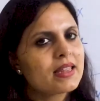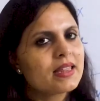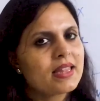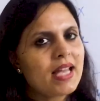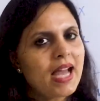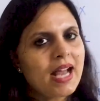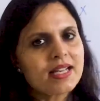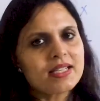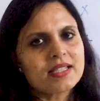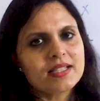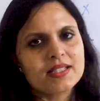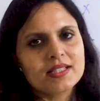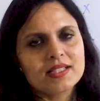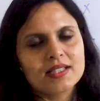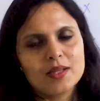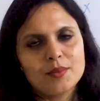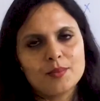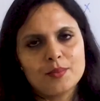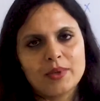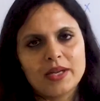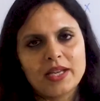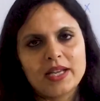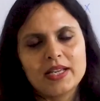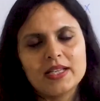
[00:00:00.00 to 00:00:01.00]
that is the
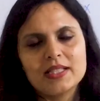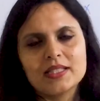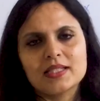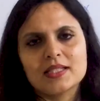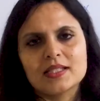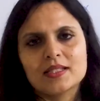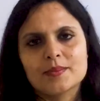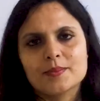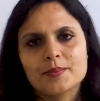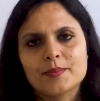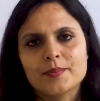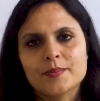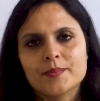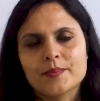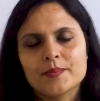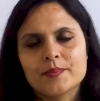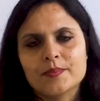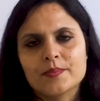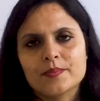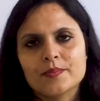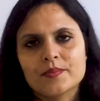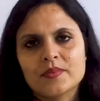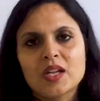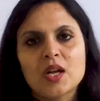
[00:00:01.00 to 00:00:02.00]
place
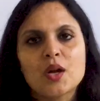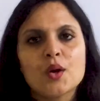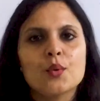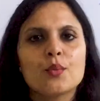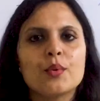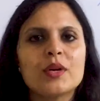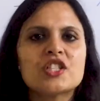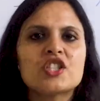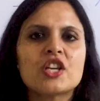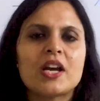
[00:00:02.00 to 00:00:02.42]
which